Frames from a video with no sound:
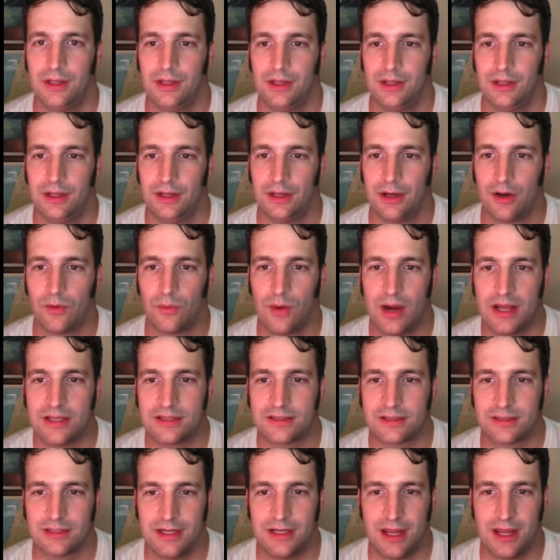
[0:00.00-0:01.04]
All right, so
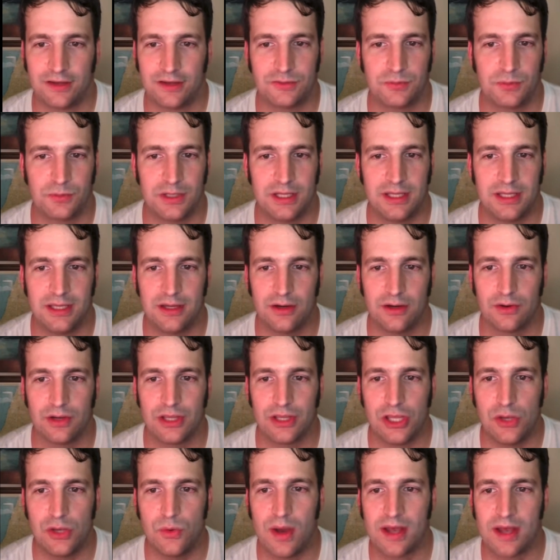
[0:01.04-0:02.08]
the next one here a
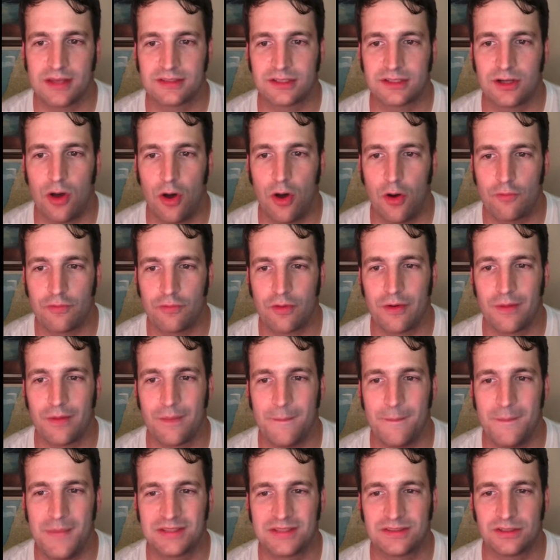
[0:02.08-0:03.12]
U.S. covert
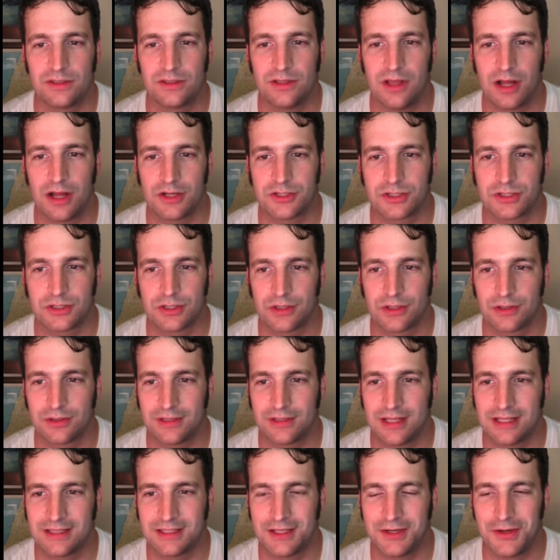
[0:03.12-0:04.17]
missile launcher
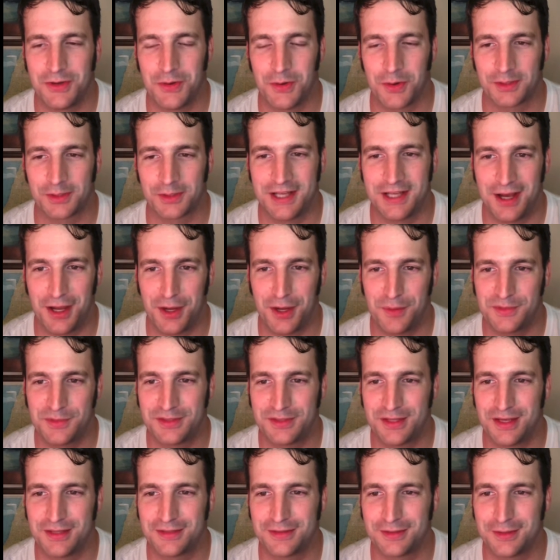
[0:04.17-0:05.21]
that the New York Times
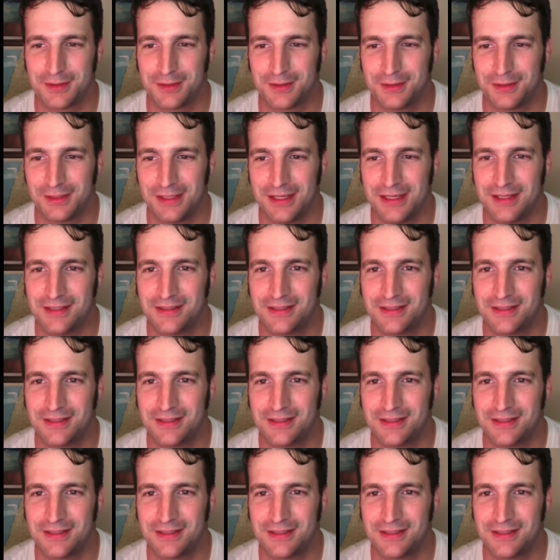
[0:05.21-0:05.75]
says could lead to